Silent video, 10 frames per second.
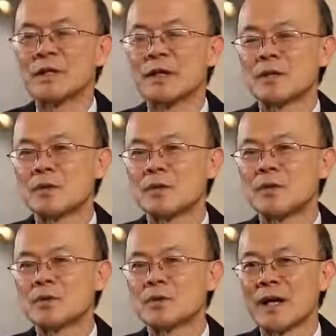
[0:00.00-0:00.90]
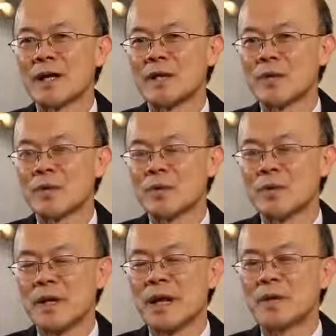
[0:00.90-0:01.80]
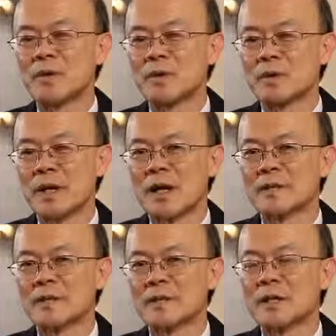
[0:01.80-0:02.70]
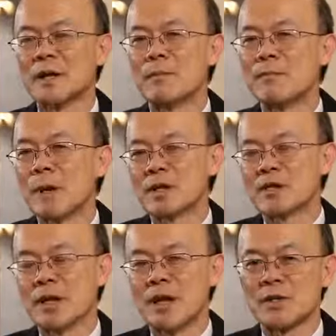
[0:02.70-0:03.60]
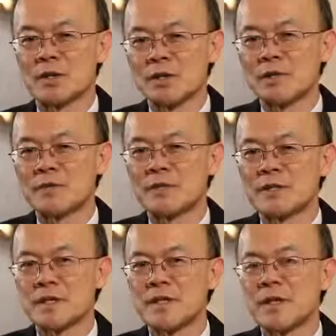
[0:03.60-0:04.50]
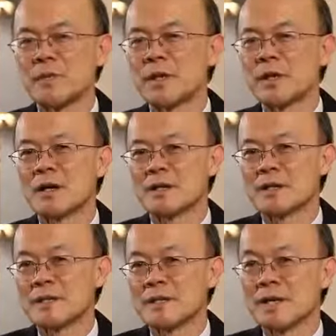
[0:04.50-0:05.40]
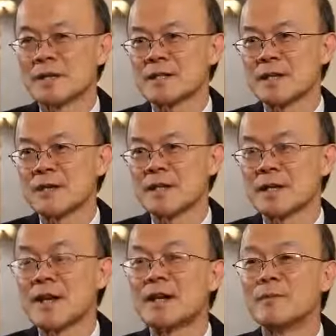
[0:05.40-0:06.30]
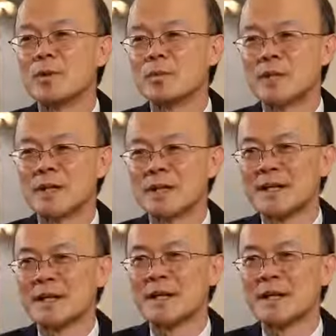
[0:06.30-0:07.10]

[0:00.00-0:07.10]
a tocotrienol would be able to cover a much larger surface area because of its dexterity and mobility.